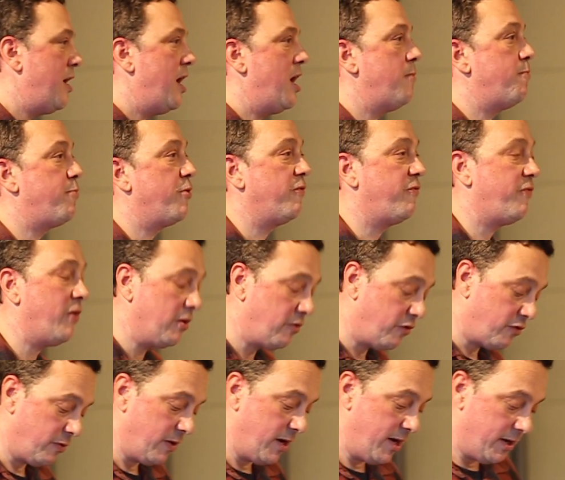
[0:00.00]
and
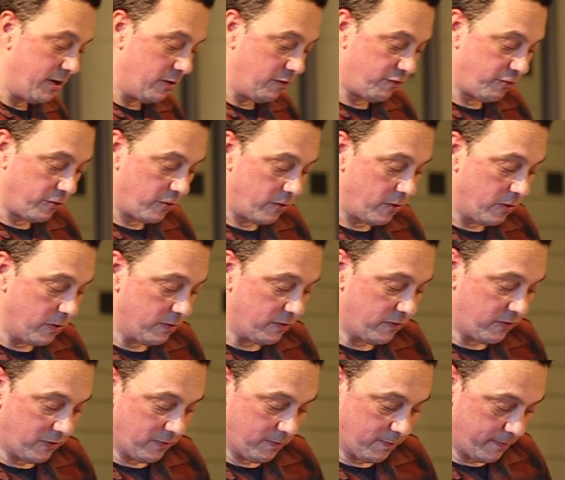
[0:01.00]
perfunctory
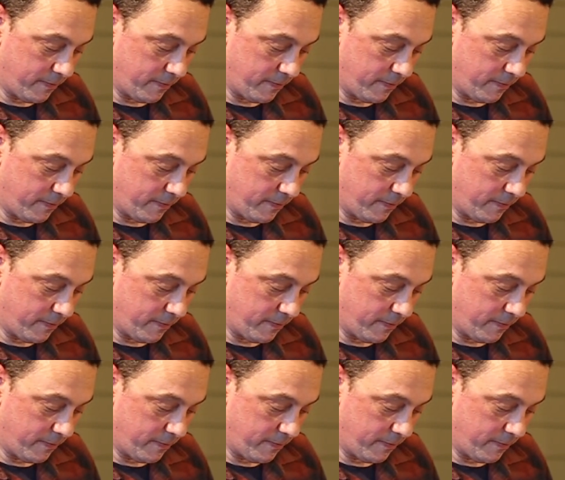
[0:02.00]
controls.